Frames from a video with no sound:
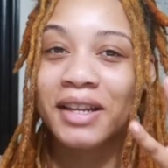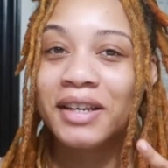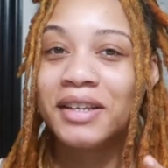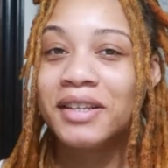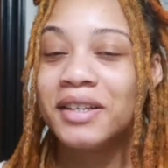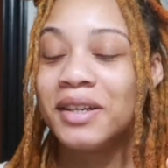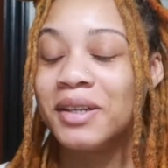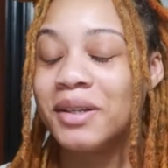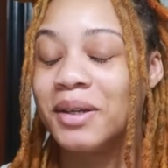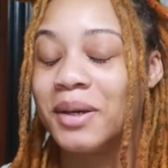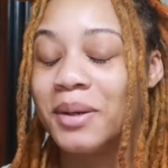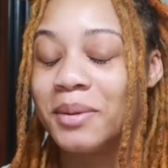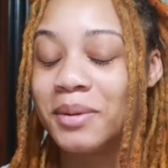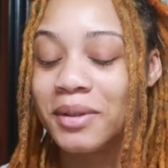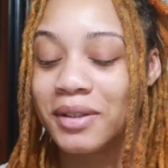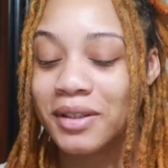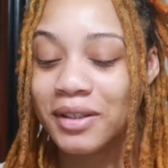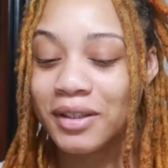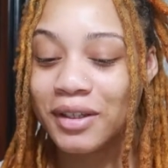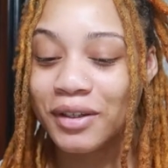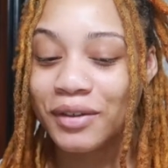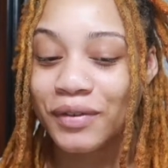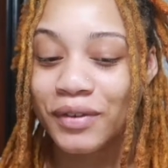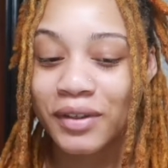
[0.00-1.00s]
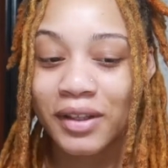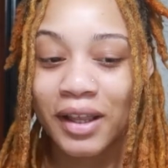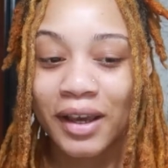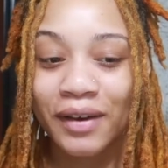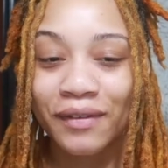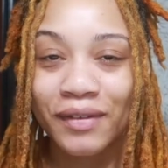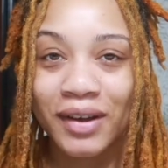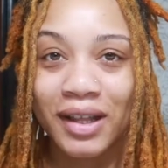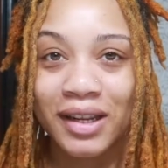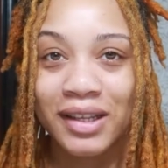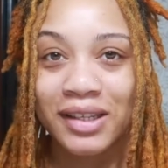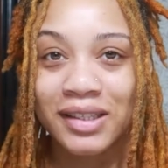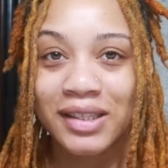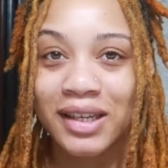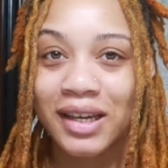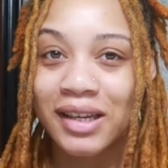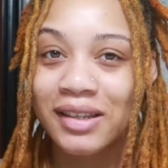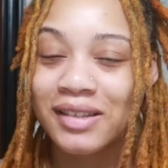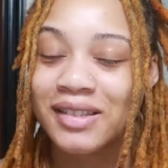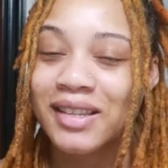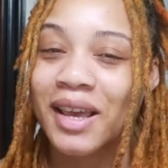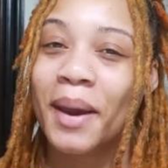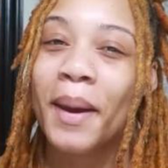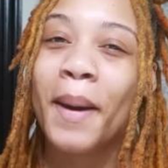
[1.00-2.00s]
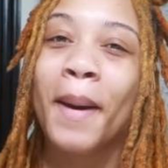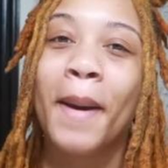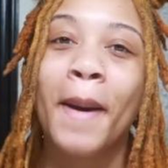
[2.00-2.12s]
done up look for like Valentine's Day.